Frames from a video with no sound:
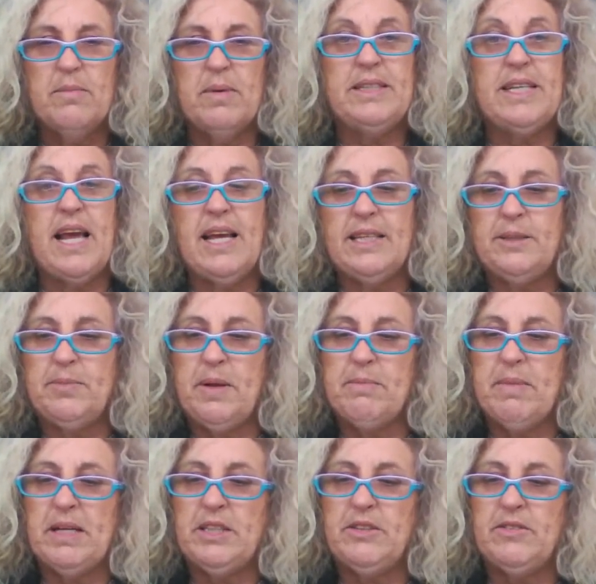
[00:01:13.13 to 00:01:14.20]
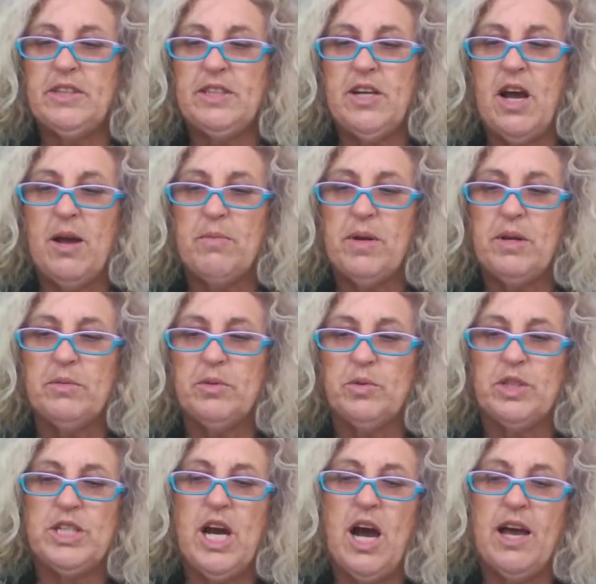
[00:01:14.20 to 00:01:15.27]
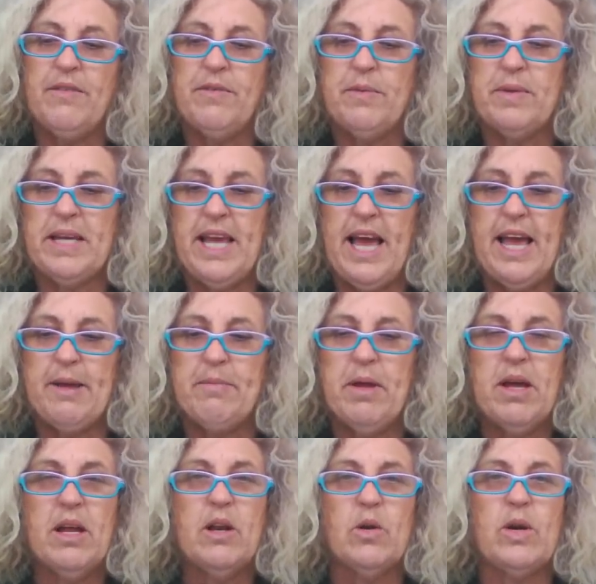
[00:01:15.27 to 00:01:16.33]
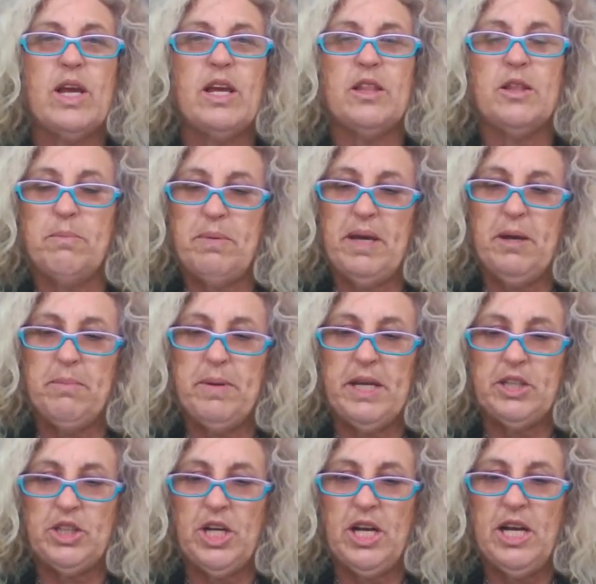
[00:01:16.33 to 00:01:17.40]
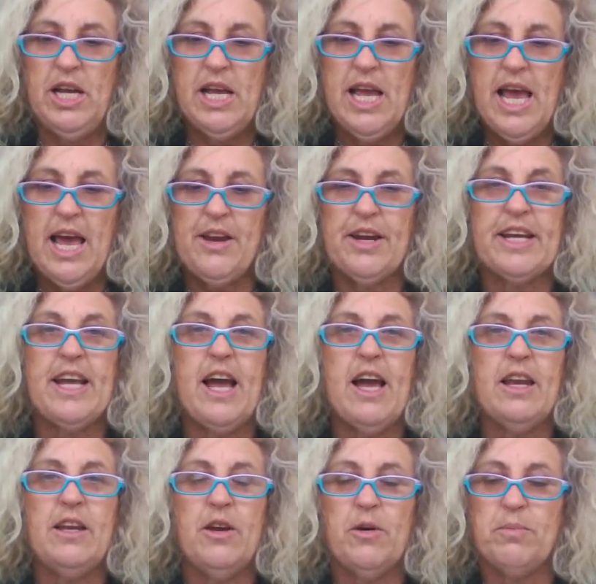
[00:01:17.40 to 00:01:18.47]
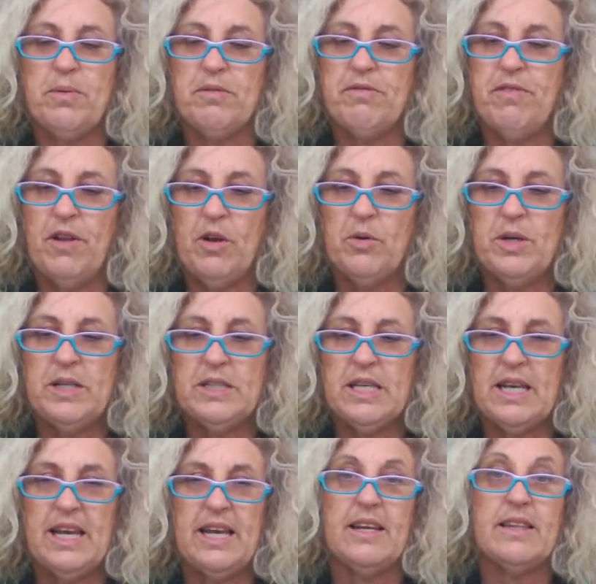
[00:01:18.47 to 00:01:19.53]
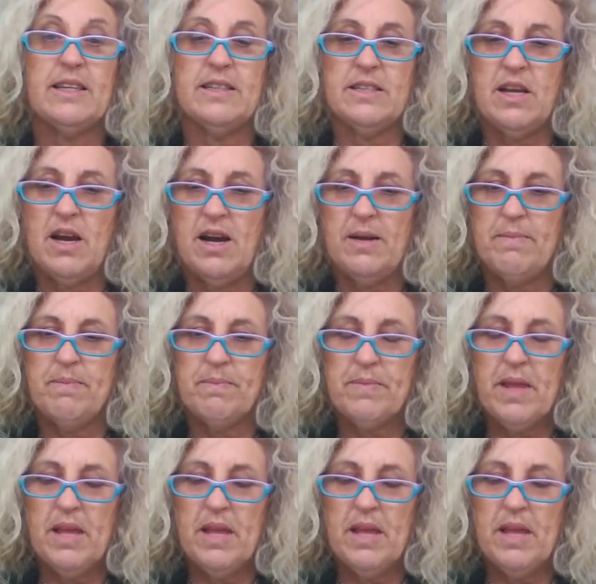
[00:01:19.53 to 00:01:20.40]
My dad spent much of his time when he was retired from the game looking at the bigger picture, and I can't help but follow his lead at this time.